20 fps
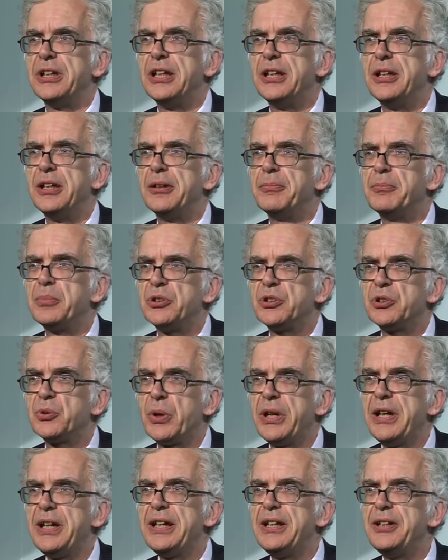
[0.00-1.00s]
in
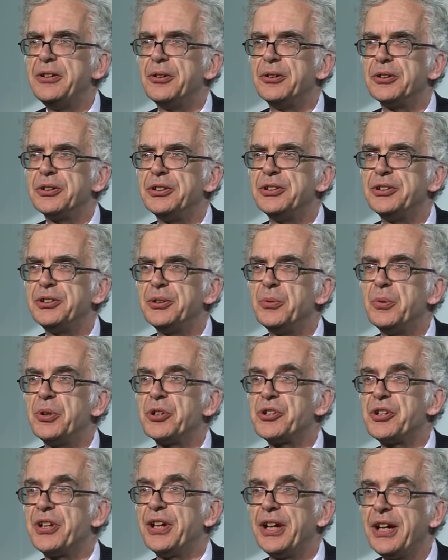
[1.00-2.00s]
persuading doctors to
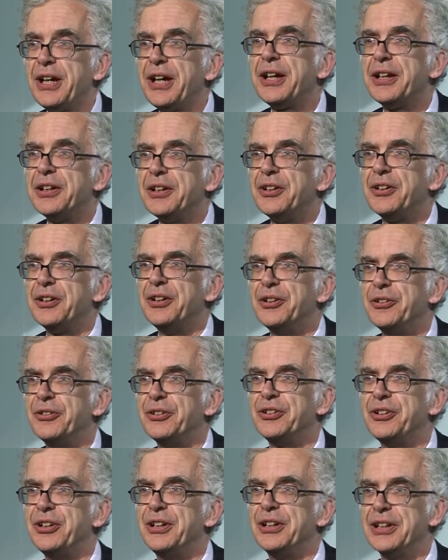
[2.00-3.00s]
wash their hands,
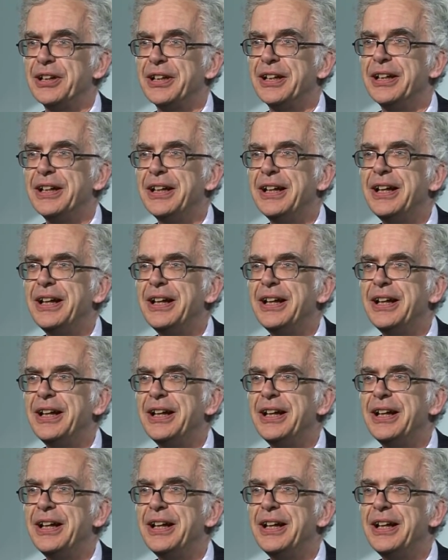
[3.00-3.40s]
interestingly.